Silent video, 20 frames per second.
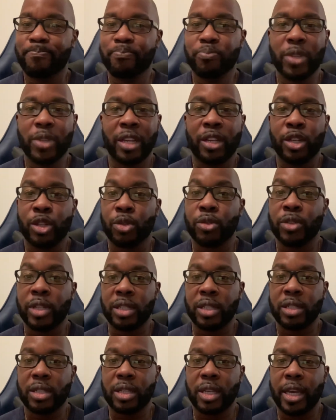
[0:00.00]

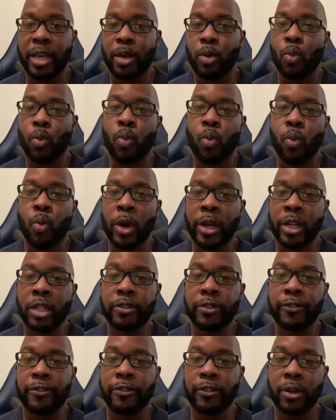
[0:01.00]
increased. It went
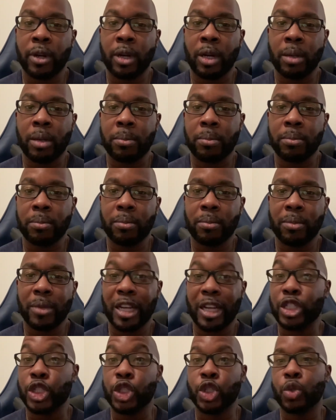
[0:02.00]
from a
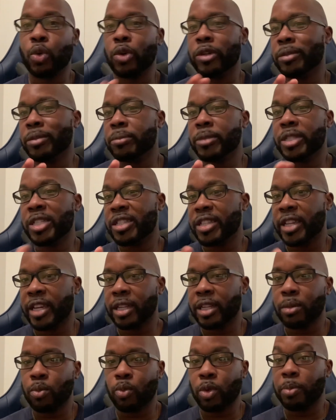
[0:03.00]
short
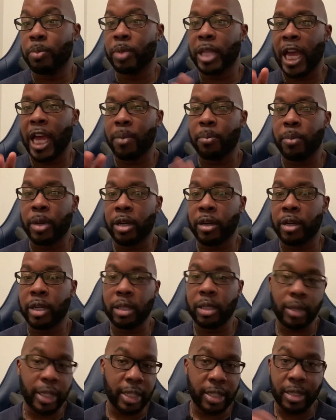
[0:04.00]
stint with BlackBerry.
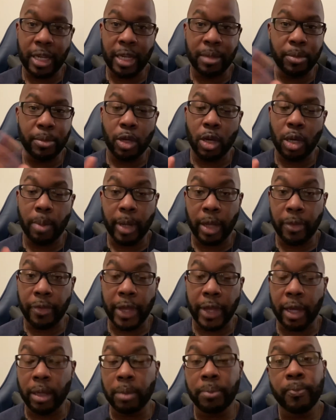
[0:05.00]
Let's not talk about
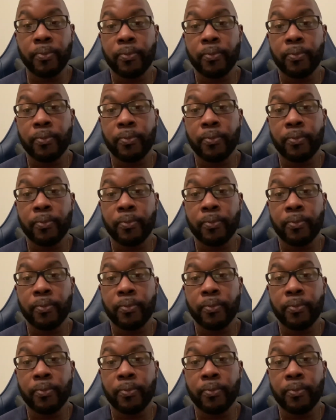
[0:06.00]
that.